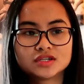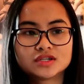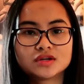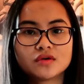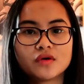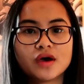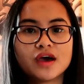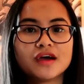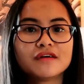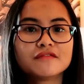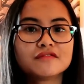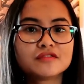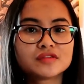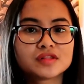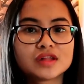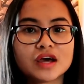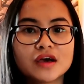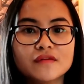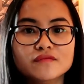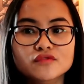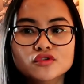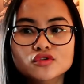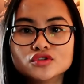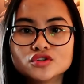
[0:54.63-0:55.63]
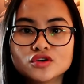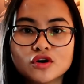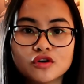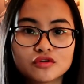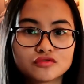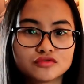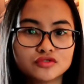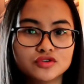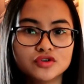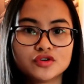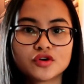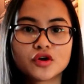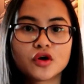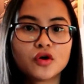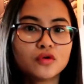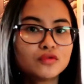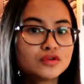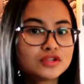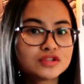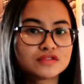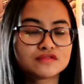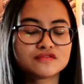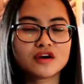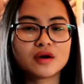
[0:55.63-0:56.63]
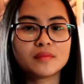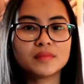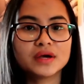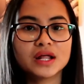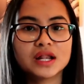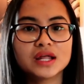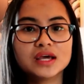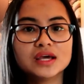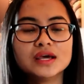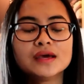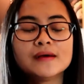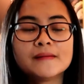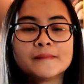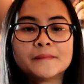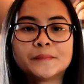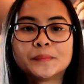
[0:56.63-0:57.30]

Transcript: So, every time you talk to your host family,